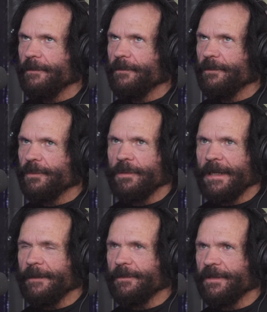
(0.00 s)

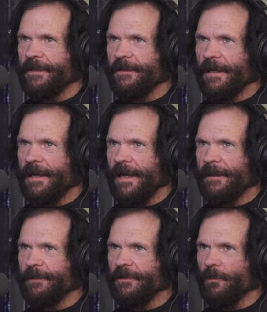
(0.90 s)
Probably the
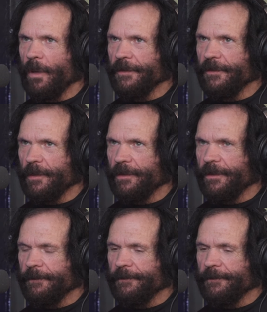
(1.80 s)
Happy Wanderer.